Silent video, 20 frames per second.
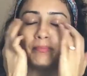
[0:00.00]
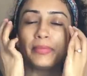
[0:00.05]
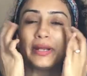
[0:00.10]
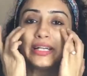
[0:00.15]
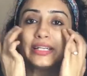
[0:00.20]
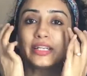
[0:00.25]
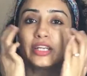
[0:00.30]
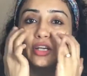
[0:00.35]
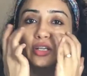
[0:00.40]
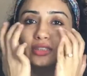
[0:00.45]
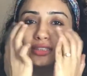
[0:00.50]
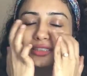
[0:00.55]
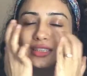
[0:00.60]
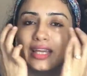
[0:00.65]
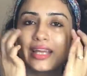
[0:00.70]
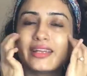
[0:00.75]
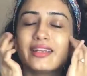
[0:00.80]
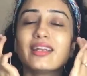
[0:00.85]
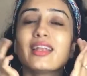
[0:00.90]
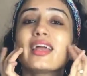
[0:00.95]
Wet your
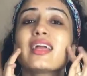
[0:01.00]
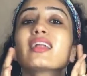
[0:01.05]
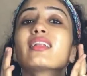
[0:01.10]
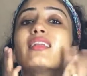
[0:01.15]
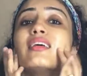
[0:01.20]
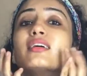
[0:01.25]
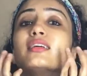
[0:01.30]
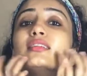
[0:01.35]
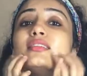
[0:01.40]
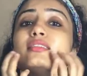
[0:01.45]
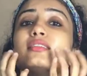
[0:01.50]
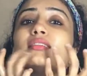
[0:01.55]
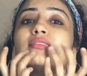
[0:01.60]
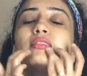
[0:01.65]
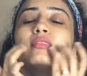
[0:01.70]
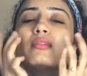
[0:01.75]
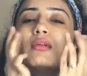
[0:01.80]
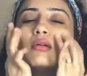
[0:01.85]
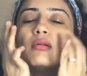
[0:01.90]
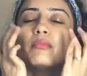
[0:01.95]
skin like this
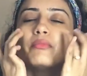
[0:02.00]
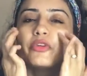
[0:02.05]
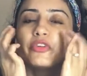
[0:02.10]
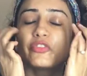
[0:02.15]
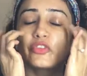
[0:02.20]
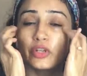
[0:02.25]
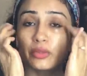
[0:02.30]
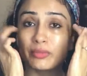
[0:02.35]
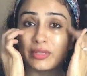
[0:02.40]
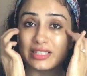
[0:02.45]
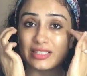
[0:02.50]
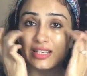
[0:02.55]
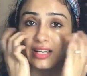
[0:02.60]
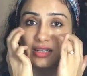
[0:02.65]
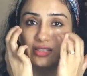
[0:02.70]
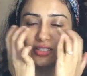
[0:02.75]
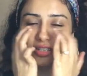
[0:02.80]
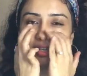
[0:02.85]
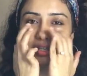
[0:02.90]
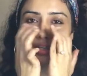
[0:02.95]
before
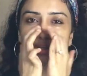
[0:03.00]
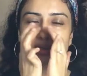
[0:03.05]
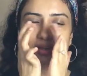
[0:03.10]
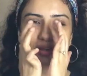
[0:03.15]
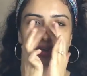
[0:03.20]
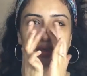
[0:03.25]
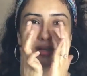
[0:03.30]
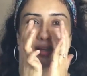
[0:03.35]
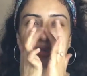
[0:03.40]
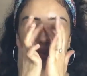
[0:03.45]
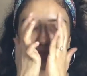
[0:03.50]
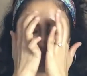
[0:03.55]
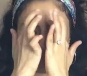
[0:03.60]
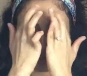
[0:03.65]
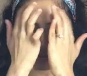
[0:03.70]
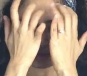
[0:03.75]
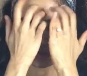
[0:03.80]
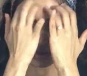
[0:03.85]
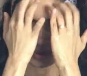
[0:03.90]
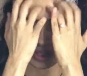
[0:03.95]
massaging
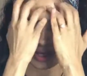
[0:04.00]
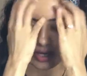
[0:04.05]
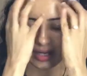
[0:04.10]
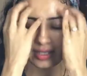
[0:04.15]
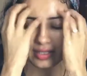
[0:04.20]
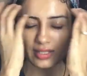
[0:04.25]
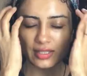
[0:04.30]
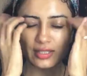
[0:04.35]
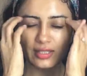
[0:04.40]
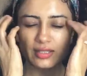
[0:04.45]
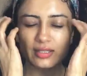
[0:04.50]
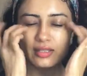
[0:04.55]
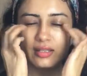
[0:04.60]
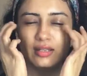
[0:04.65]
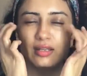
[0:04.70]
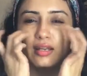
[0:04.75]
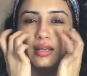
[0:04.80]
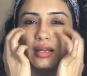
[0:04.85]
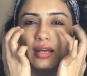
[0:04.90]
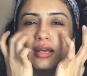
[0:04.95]
so that
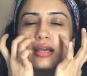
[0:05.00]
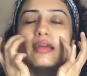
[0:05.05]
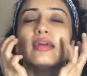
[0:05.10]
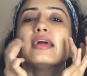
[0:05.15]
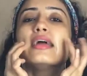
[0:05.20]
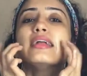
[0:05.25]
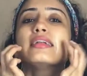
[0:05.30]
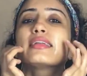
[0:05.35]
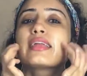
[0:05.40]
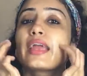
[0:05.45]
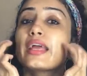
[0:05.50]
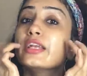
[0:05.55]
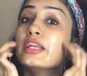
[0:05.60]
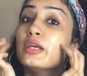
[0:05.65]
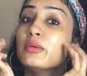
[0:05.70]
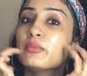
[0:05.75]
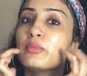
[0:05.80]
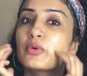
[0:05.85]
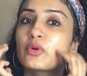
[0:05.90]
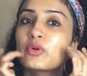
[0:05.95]
it can
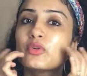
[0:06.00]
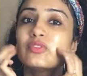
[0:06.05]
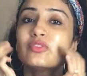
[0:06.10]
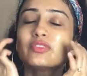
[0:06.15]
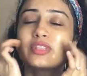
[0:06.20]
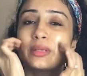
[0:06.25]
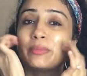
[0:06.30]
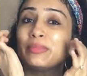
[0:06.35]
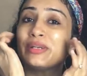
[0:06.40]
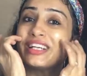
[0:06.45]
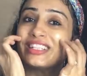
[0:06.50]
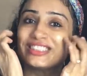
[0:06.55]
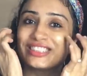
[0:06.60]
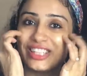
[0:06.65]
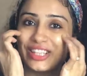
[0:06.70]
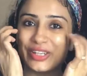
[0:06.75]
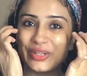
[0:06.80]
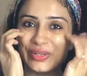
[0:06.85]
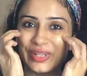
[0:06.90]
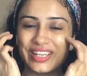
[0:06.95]
improve the blood
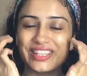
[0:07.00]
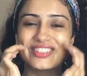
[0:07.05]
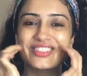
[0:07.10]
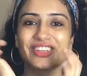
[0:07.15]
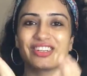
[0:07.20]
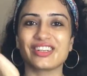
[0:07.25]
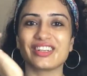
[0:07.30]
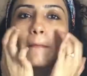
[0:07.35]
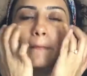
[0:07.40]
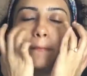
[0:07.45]
circulation.